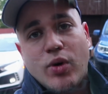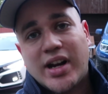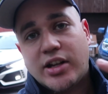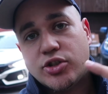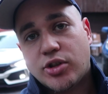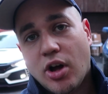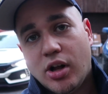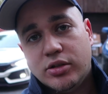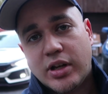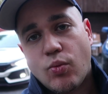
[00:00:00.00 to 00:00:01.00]
one I
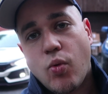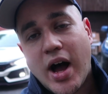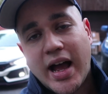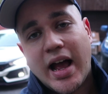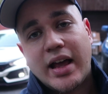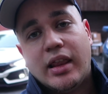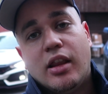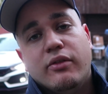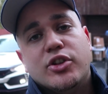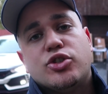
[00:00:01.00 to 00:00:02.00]
installed and why I
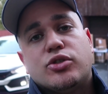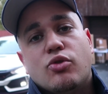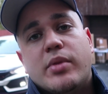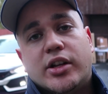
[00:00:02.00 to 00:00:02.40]
love it so